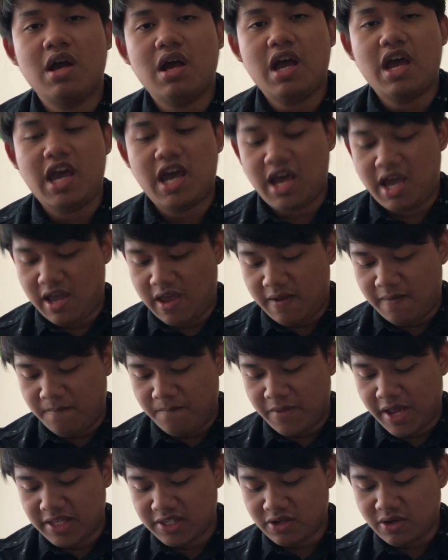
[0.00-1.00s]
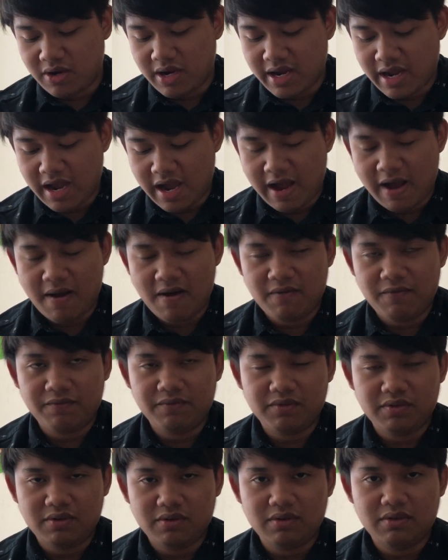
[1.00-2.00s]
and that's all I have
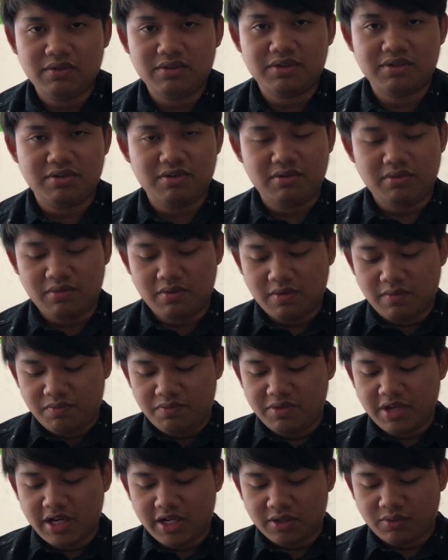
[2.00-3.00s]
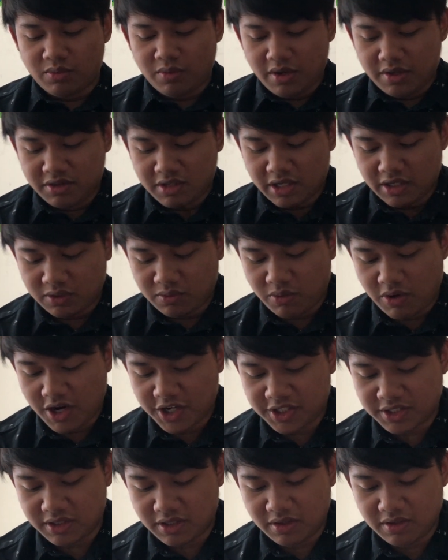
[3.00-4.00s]
to do. Another, another
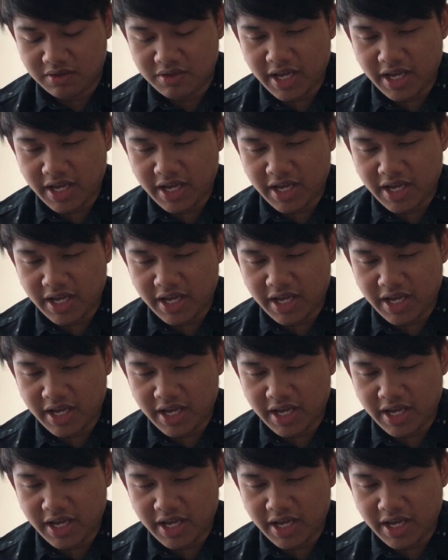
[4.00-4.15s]
question.